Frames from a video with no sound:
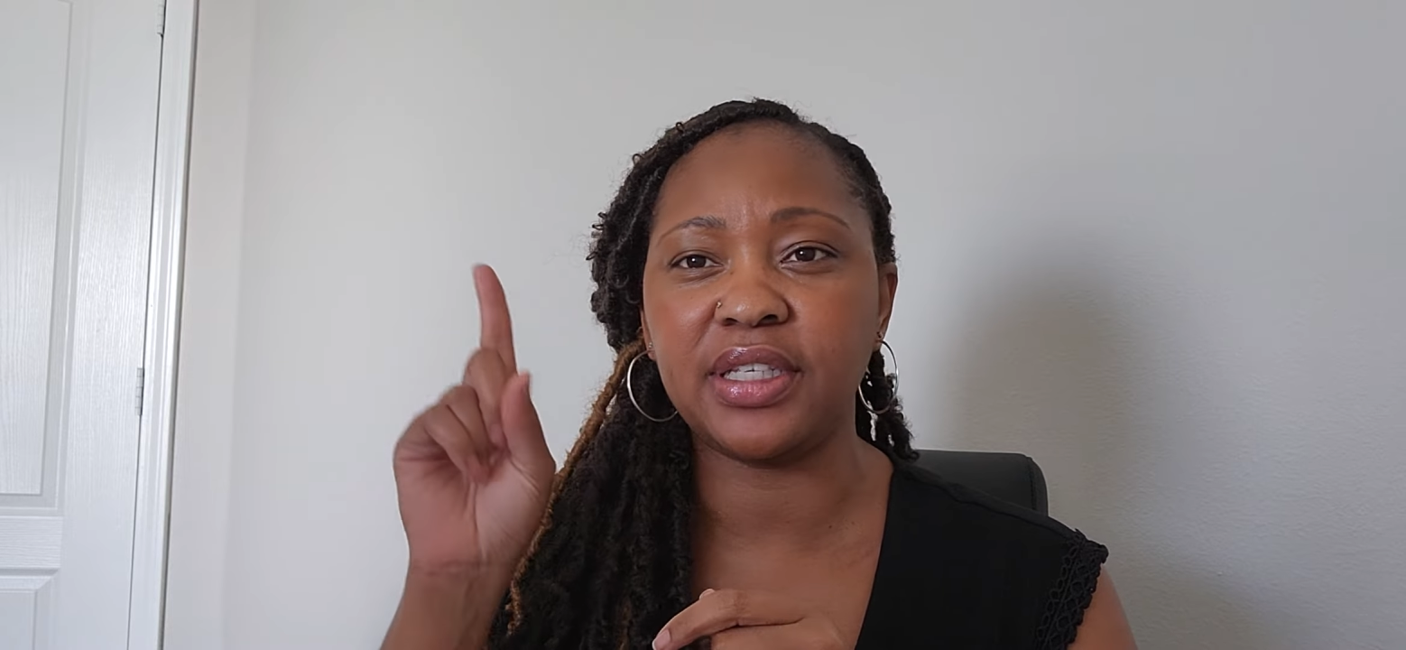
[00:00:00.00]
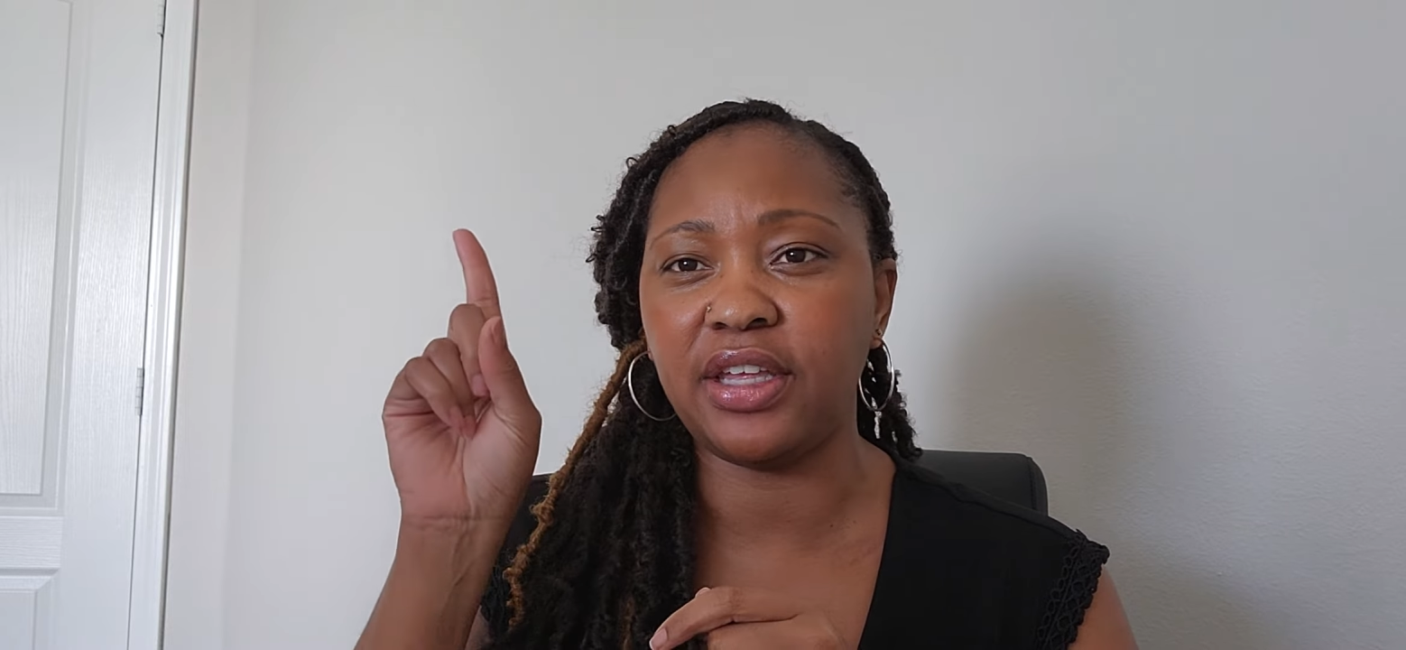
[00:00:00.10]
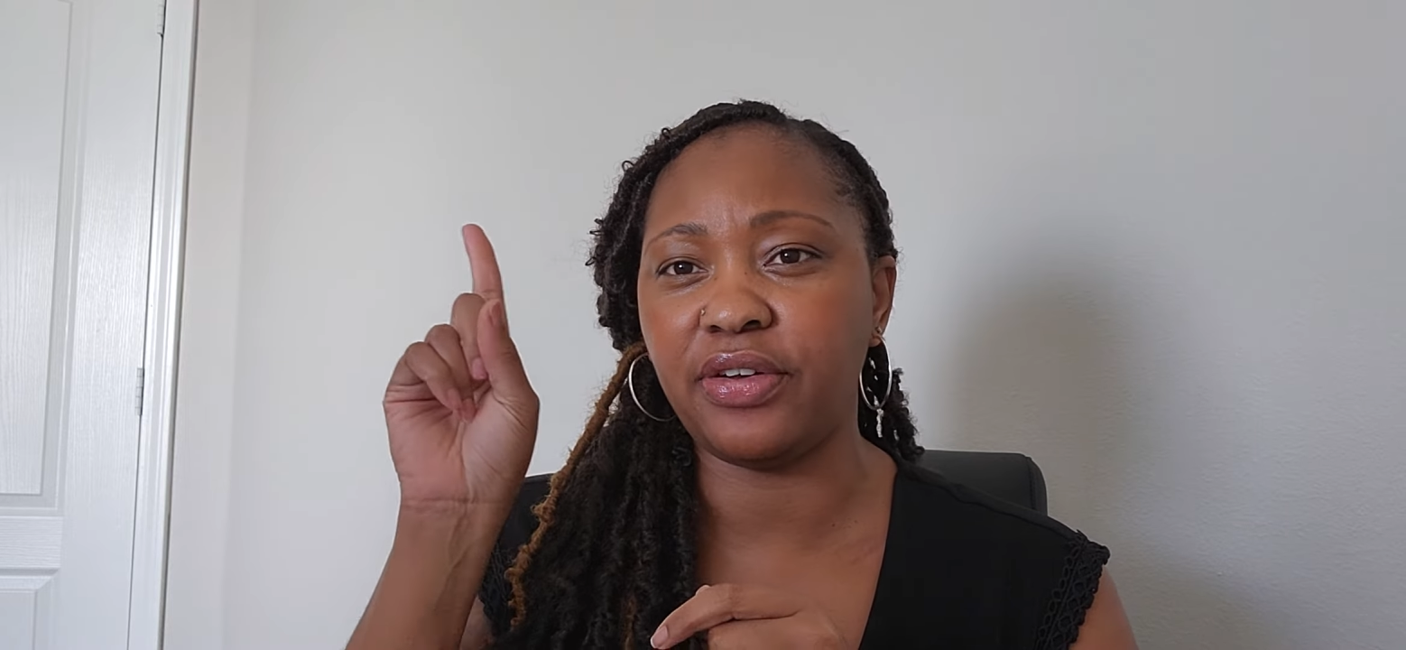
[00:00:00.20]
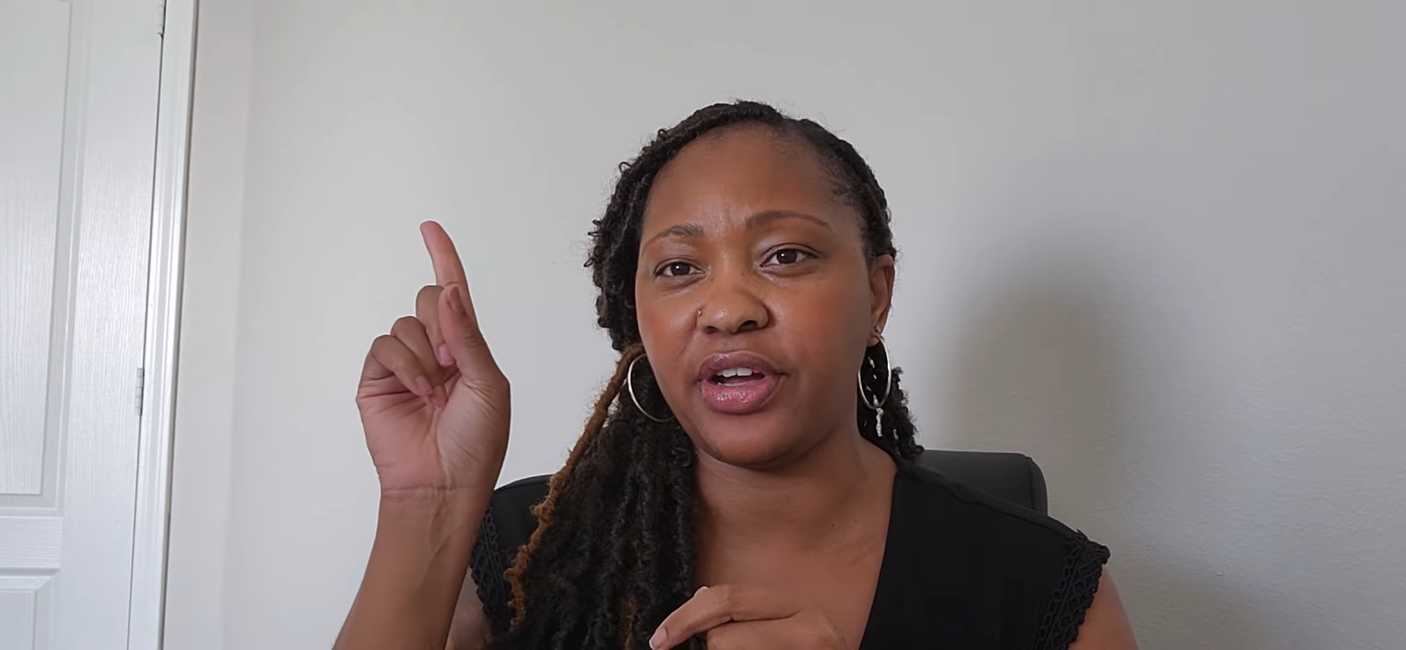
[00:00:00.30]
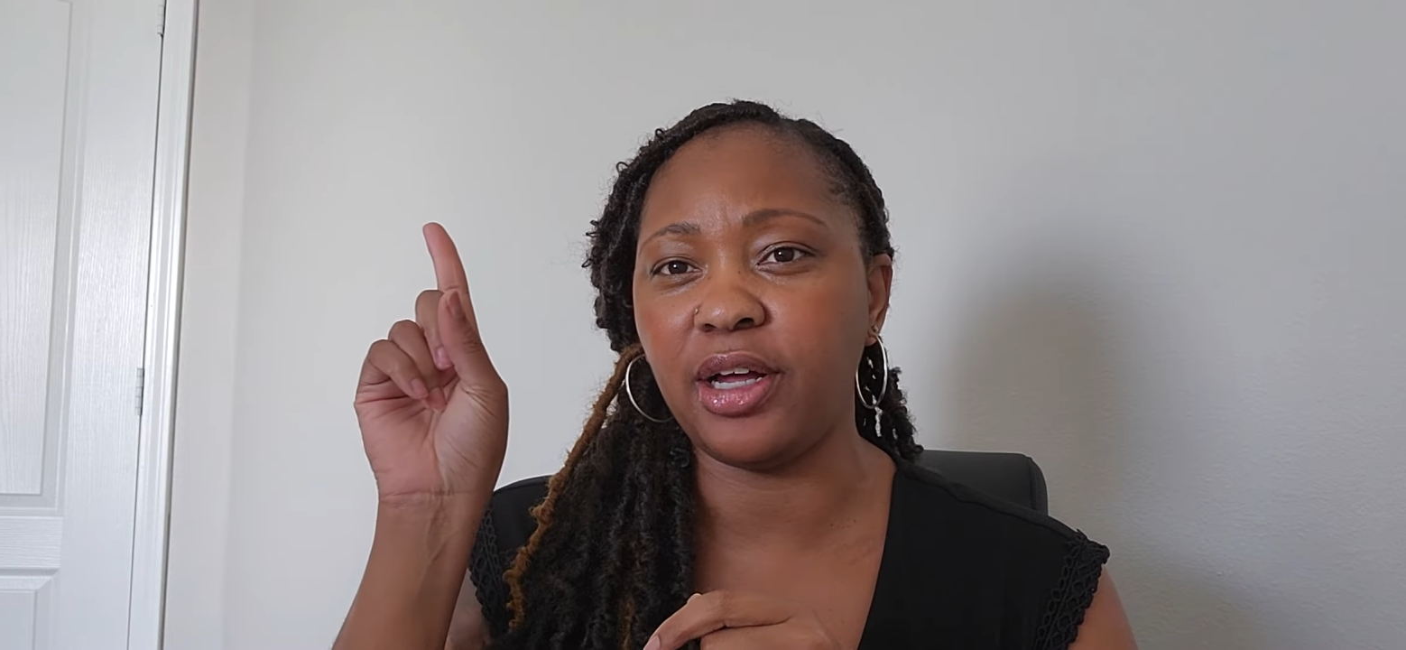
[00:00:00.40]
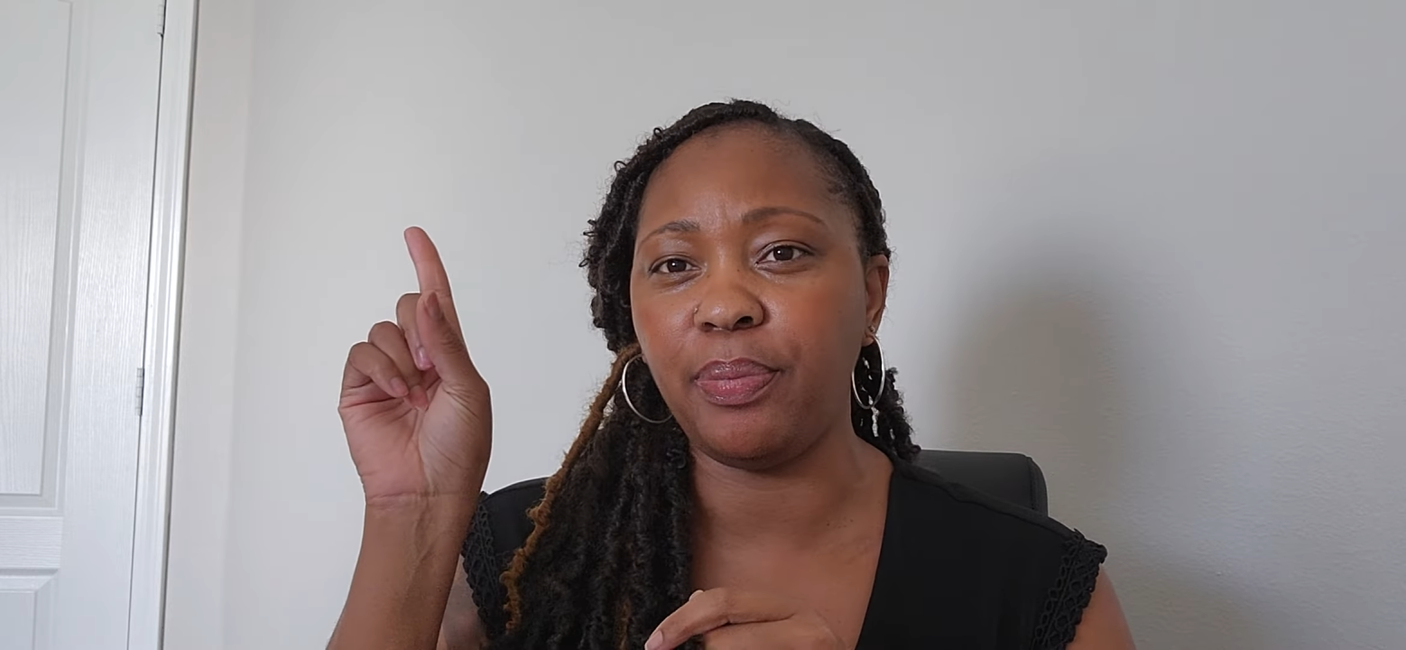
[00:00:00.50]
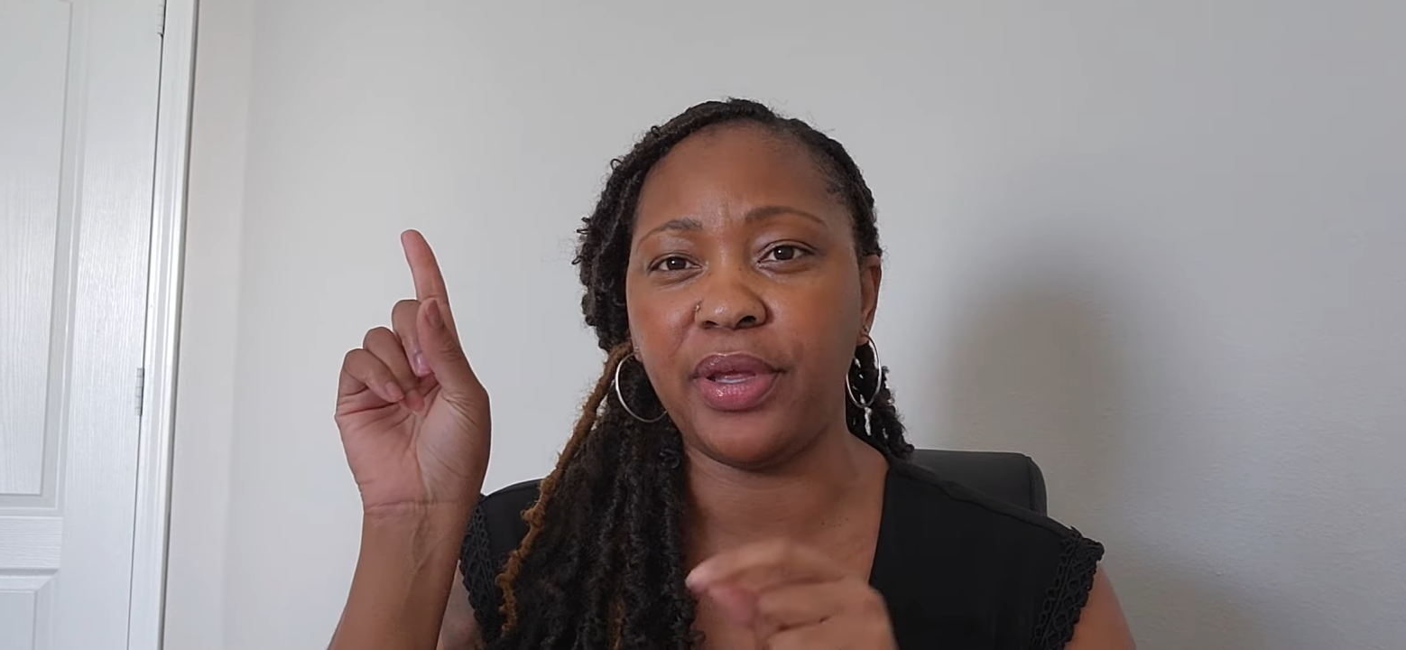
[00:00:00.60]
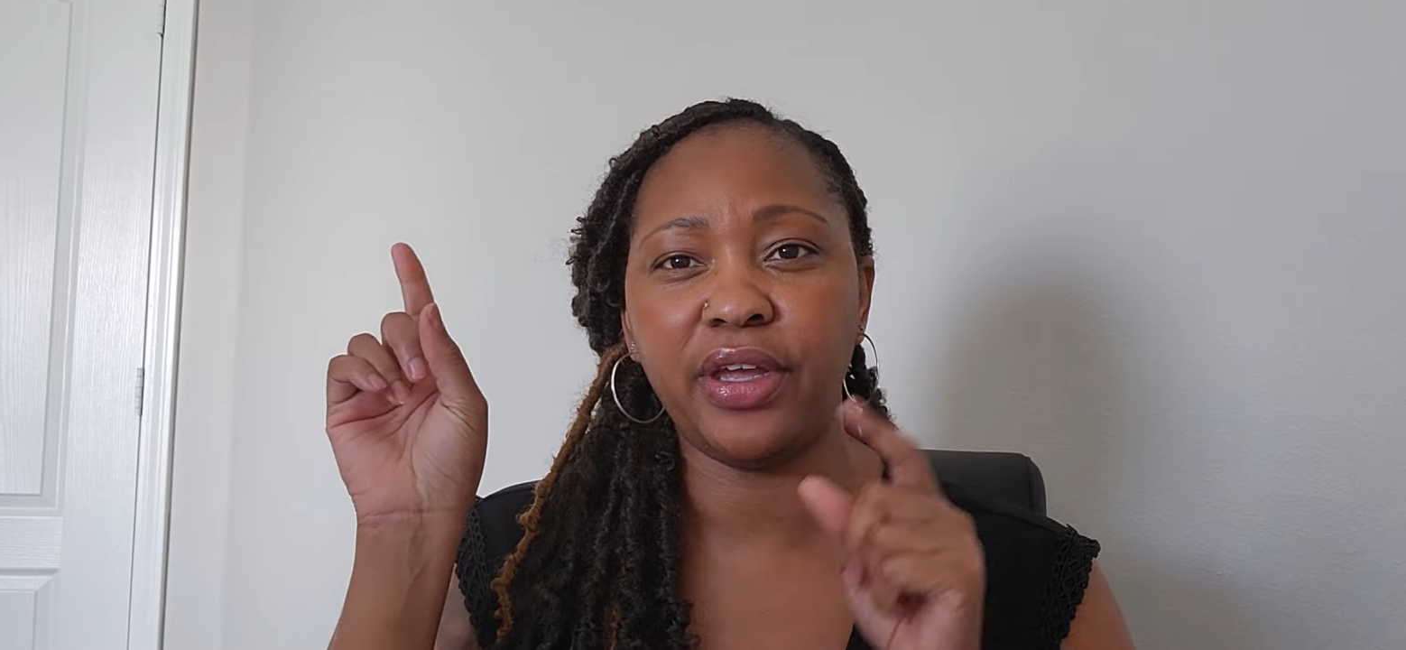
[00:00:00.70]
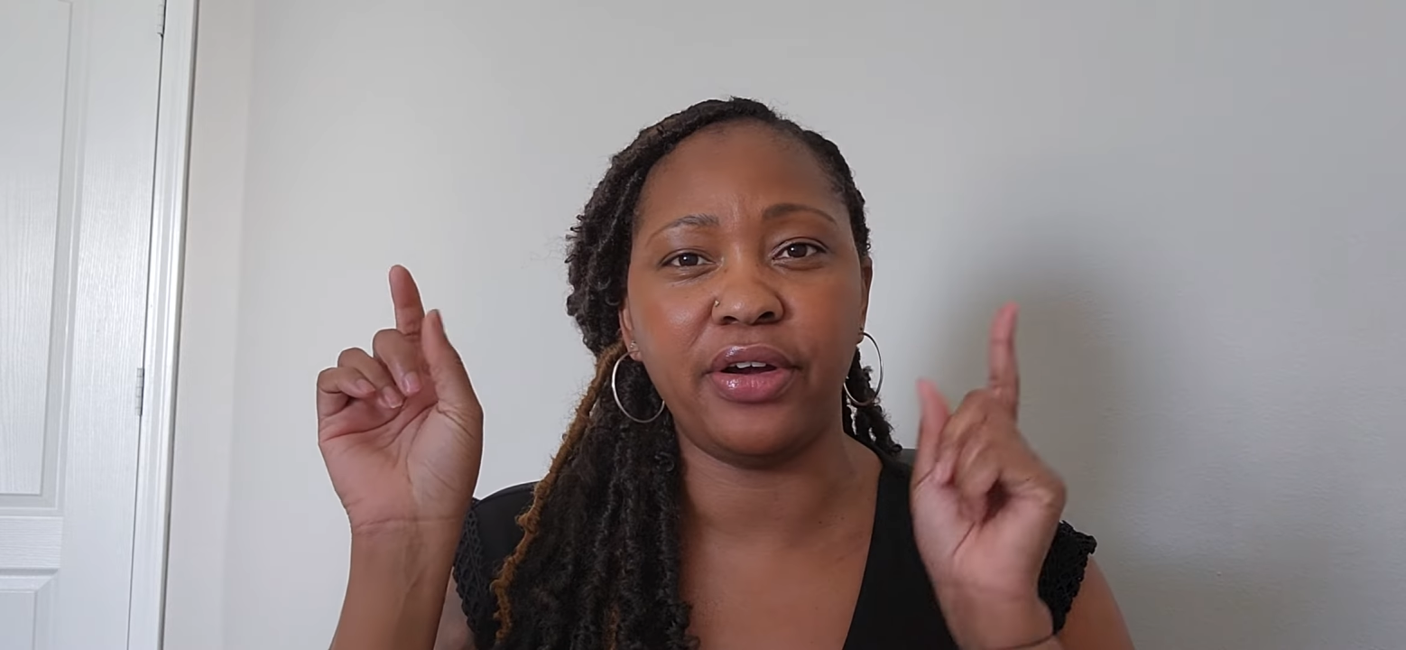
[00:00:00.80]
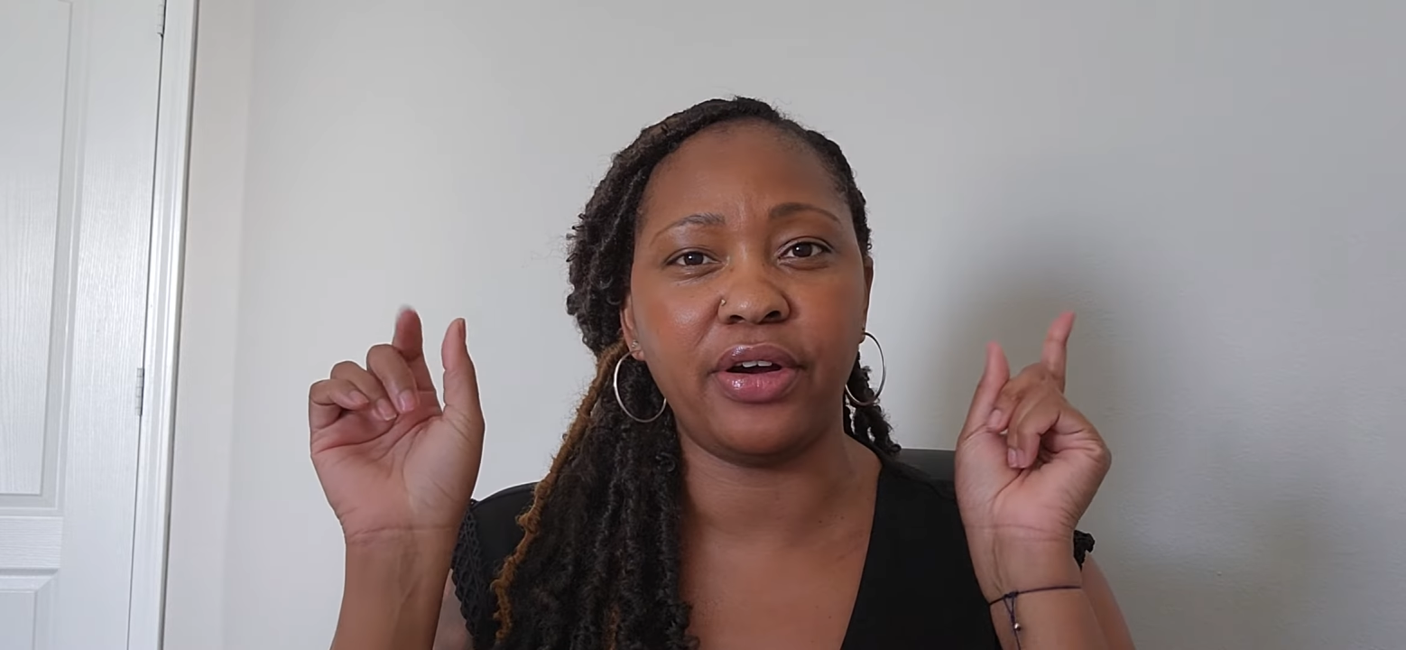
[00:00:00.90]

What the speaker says: either up here